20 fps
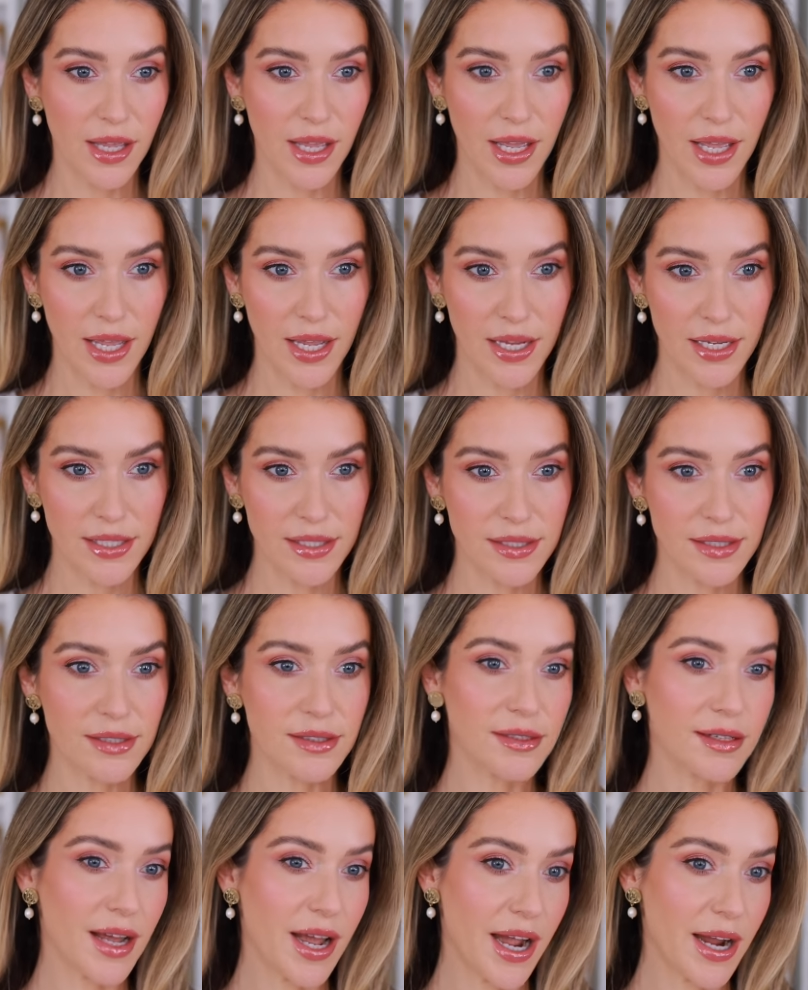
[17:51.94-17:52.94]
And
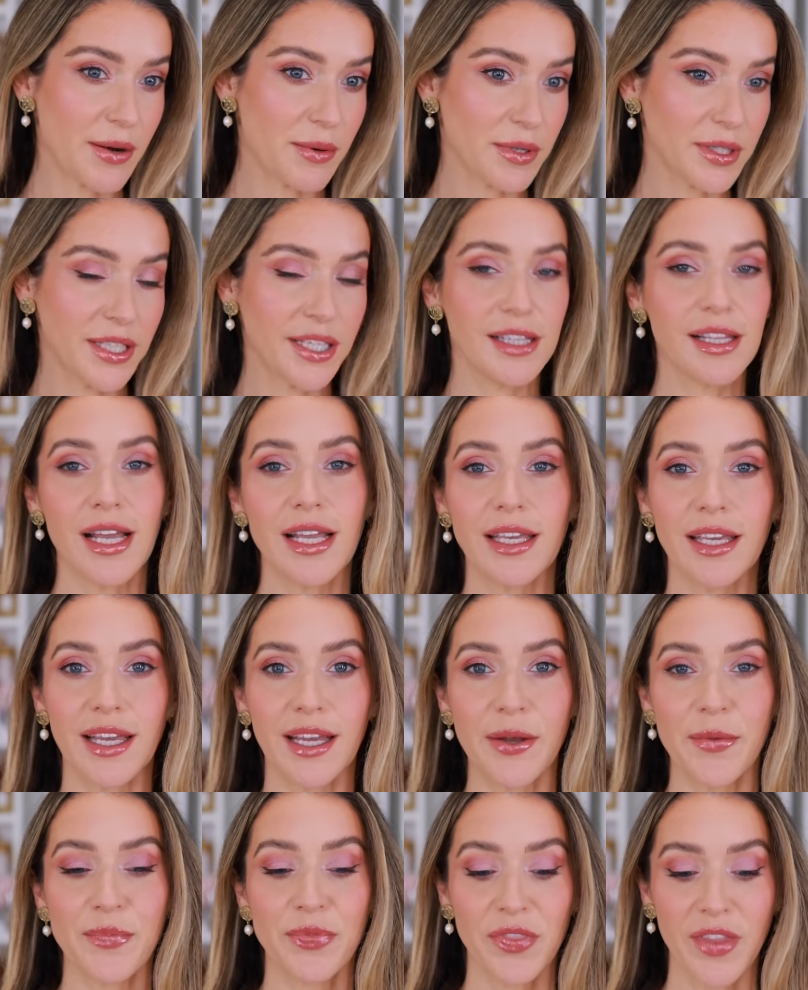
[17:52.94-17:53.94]
I really like
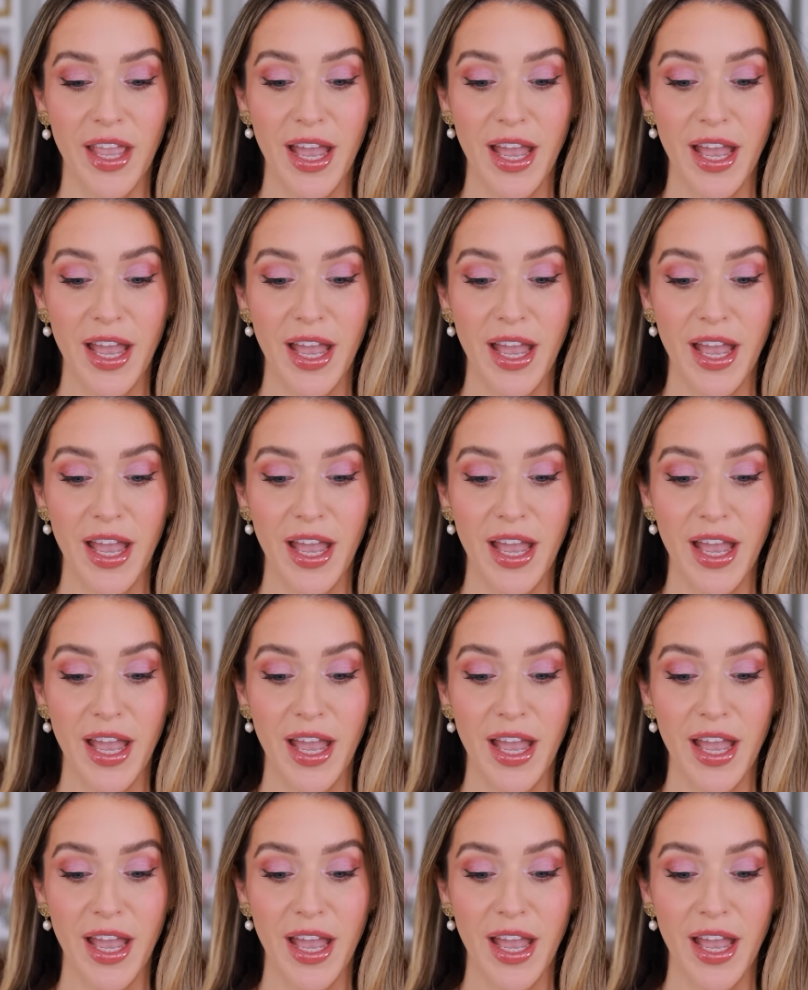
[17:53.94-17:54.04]
it.